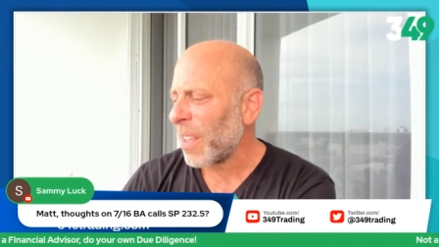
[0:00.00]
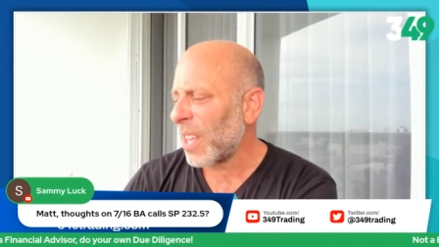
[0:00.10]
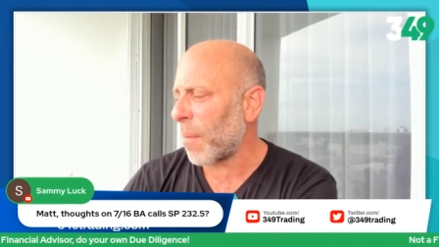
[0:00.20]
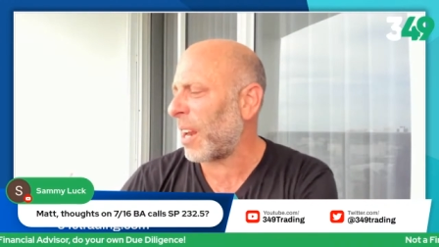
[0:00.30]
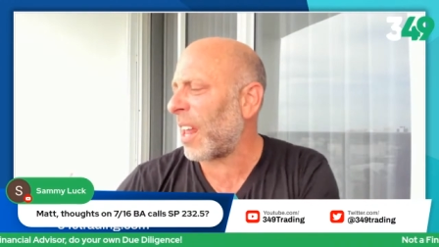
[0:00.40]

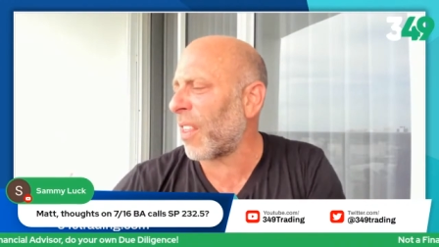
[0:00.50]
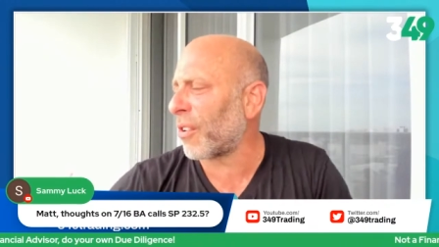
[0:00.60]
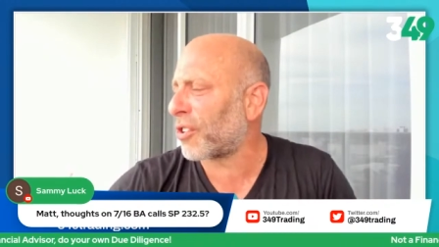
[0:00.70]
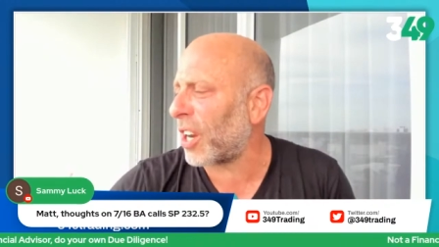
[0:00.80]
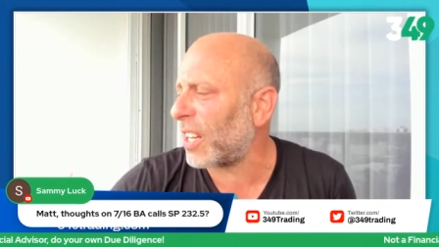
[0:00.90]
Yeah, I mean, I had
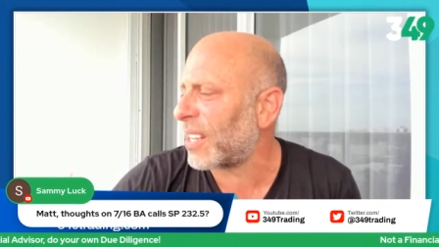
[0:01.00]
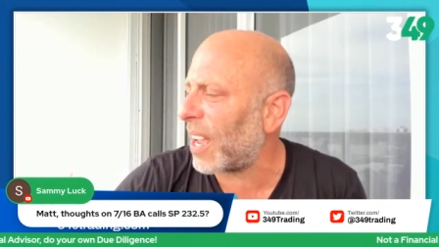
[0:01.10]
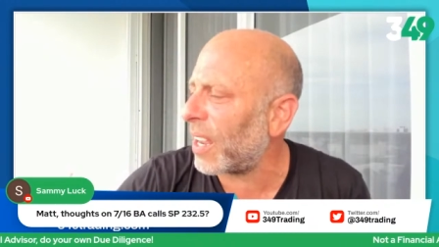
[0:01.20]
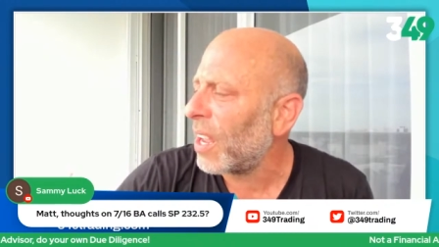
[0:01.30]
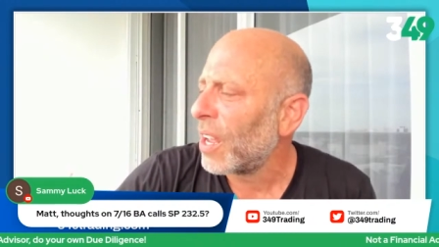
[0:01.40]
another shitty
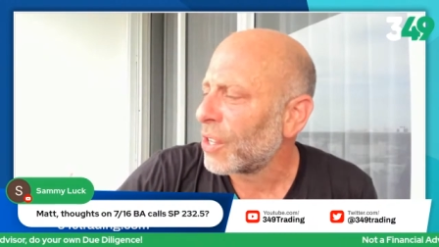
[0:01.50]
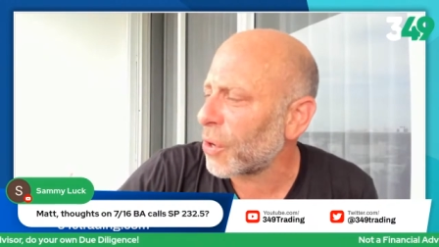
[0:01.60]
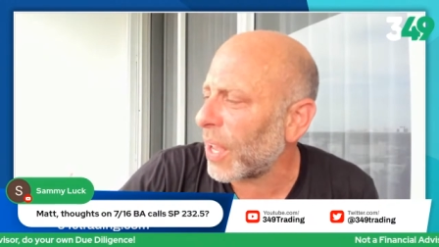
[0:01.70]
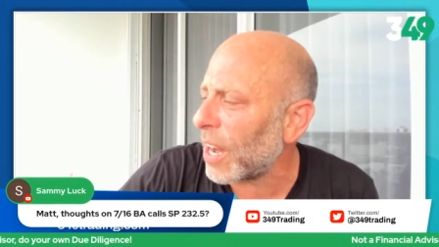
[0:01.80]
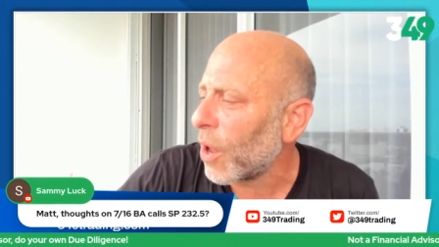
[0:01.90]
day.
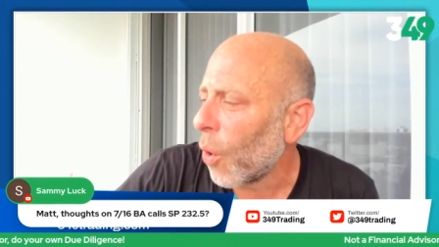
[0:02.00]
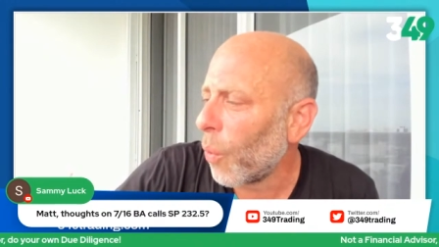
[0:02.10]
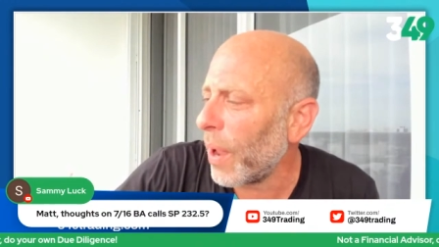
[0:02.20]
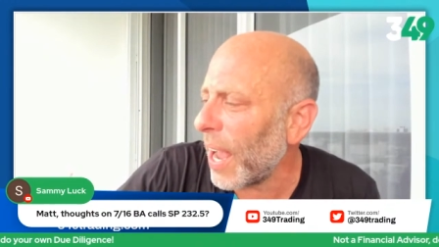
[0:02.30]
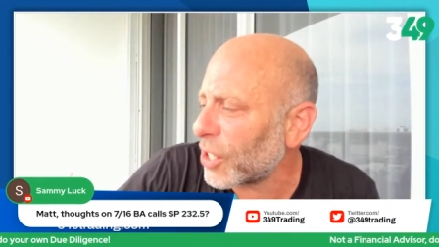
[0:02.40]
So again,
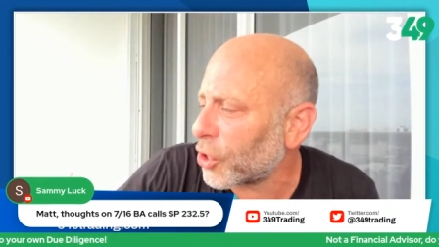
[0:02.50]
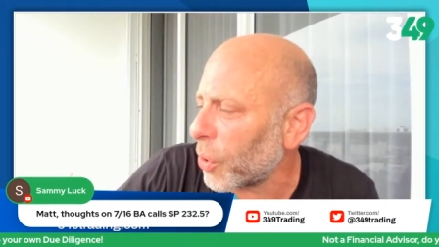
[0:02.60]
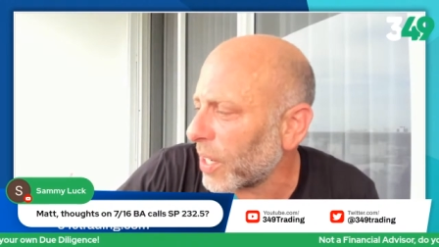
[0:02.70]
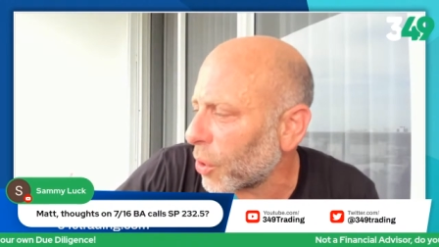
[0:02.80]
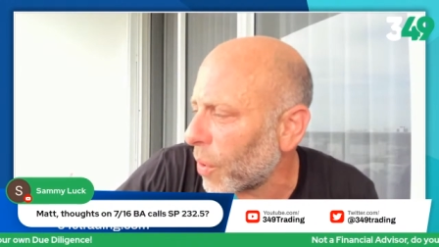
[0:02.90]
we got
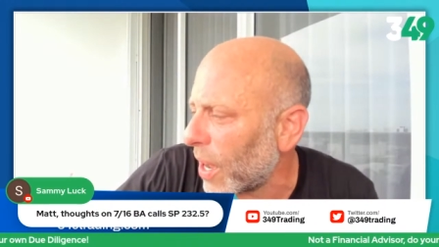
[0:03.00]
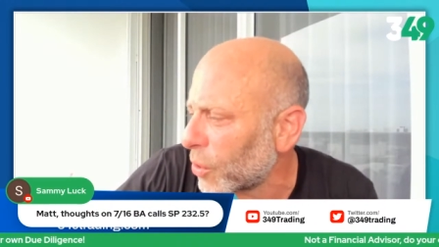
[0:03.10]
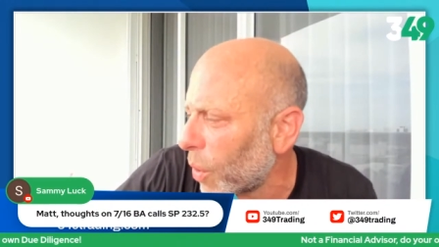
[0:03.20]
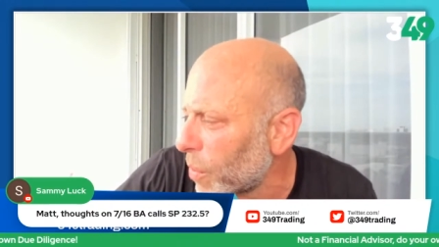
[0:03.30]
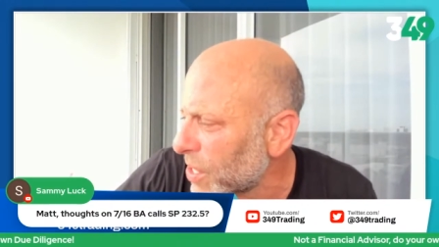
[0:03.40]
tricked
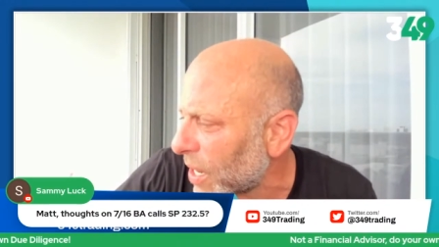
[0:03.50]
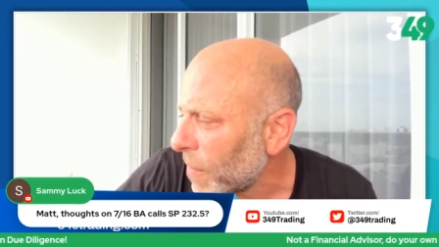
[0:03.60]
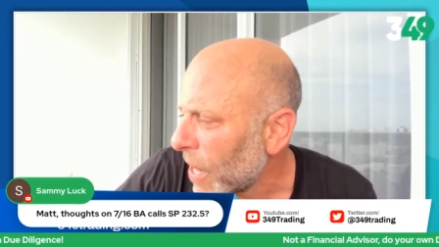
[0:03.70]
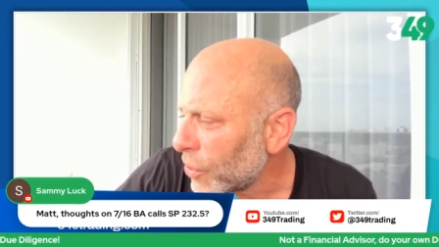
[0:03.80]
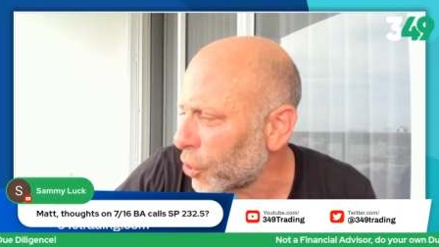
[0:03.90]
around, what was it?
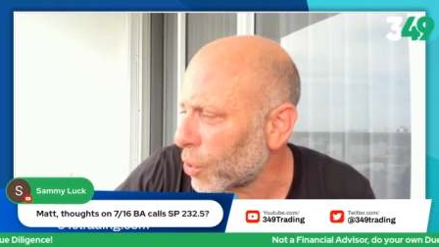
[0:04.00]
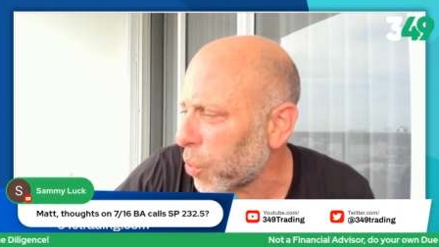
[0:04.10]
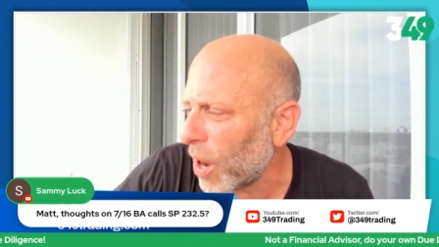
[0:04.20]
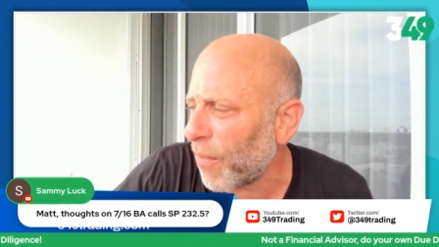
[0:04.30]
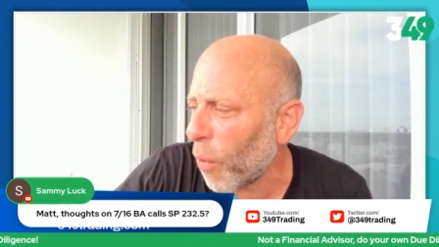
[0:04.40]
June
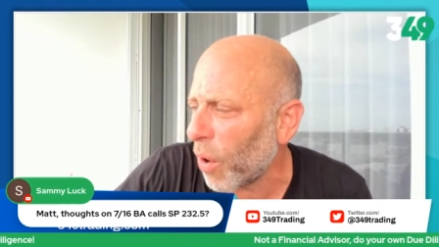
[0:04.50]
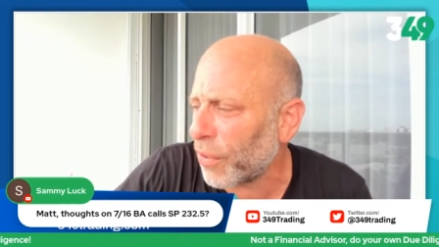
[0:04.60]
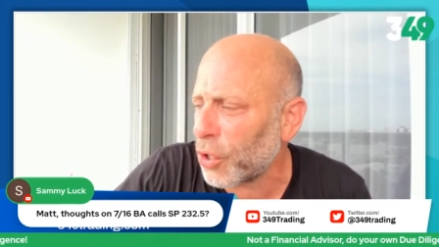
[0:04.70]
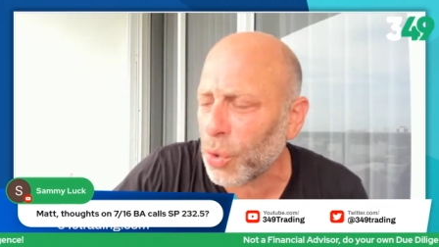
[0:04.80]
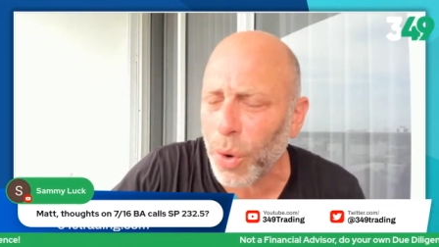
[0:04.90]

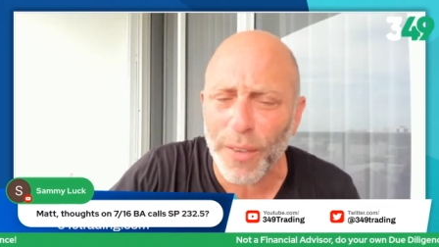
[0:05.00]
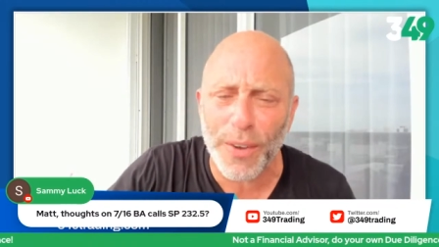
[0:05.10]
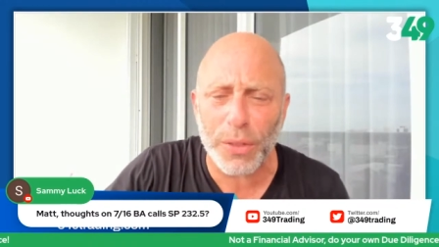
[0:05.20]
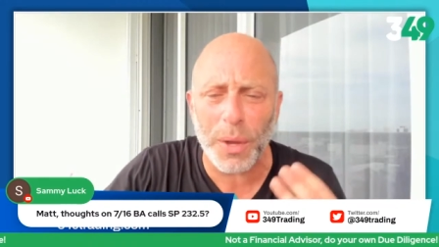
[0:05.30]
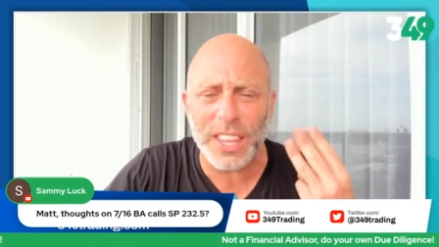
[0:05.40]
24th, June
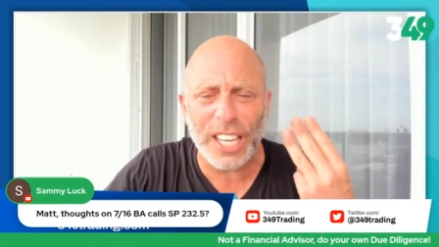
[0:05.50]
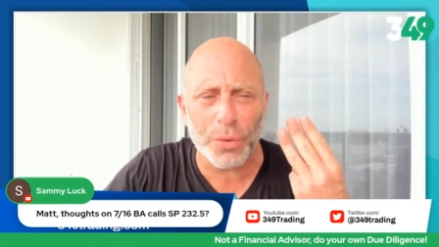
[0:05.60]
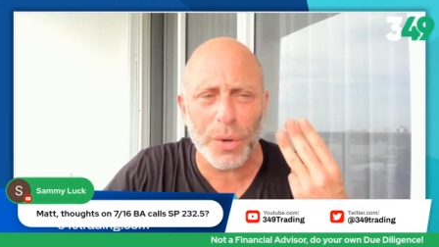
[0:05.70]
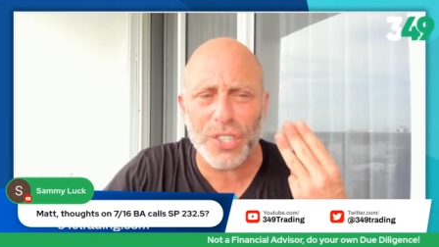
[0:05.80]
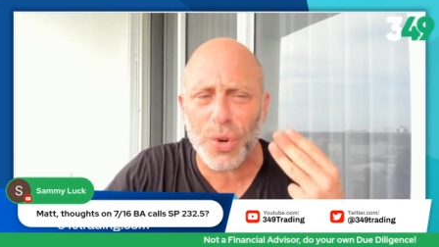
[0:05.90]
25th. We had like
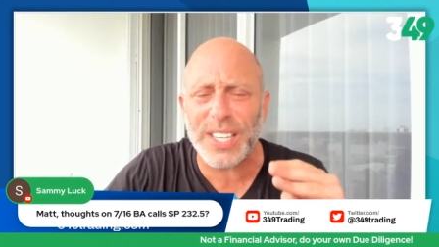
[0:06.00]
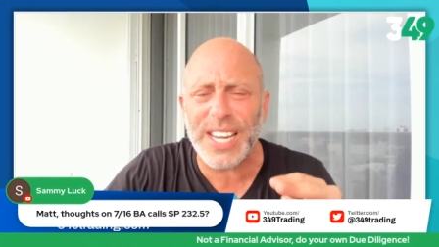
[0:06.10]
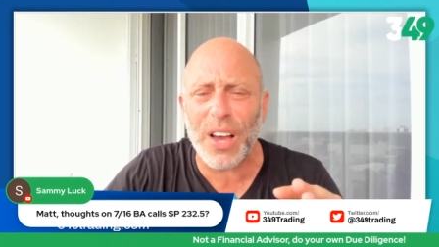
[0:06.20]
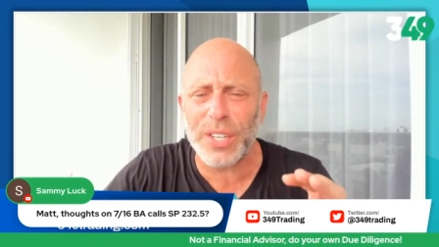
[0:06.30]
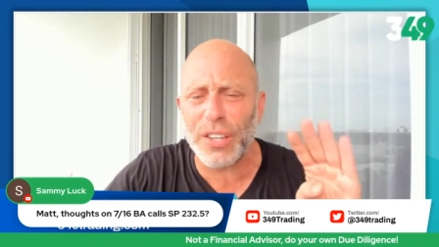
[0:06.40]
3 straight
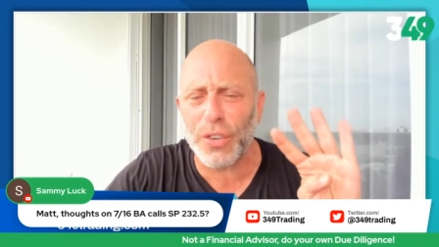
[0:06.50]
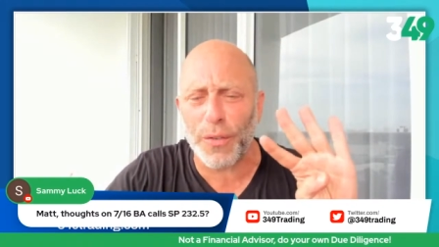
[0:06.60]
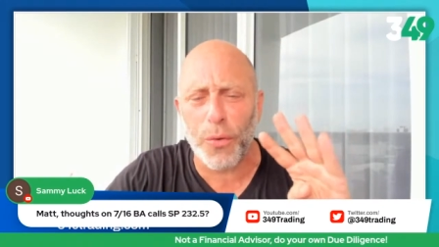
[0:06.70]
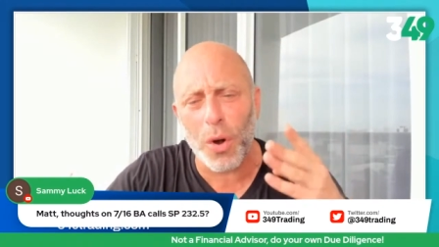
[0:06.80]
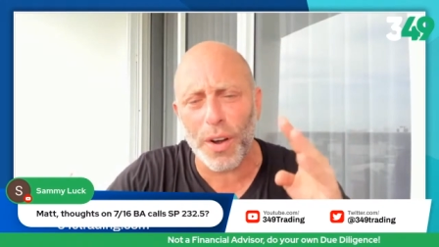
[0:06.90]
Dow days or
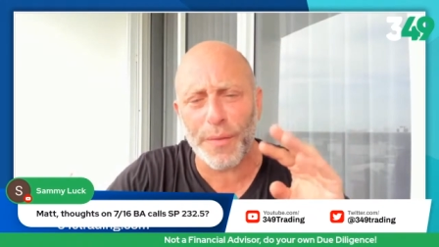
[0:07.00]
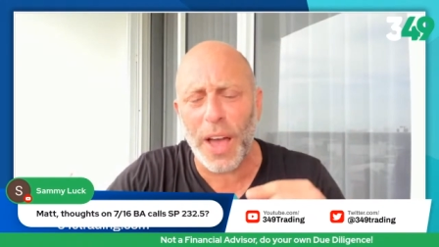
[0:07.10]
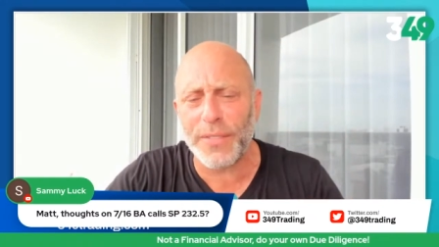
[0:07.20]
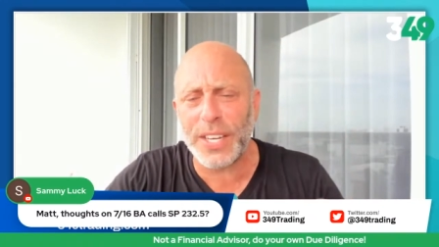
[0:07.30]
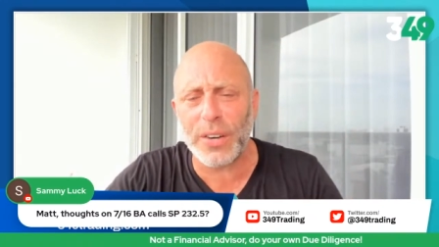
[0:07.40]
4 to
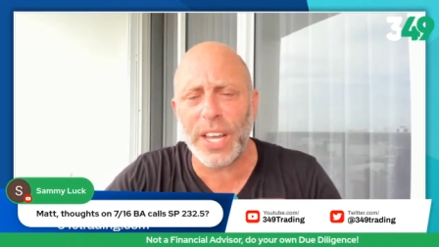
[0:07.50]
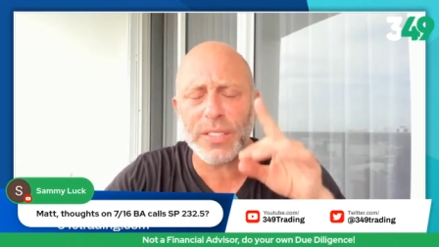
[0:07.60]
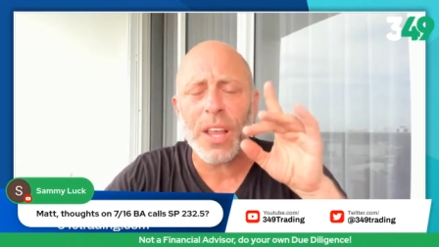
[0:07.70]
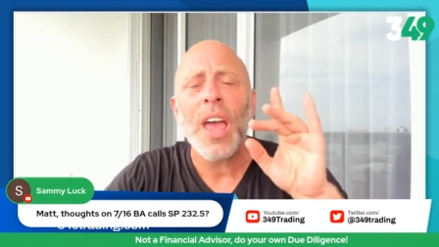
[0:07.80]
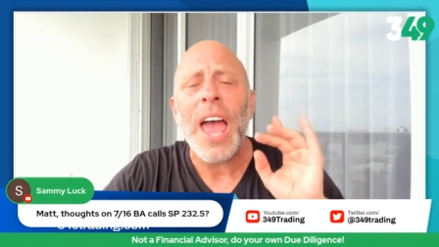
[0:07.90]
5 Dow days.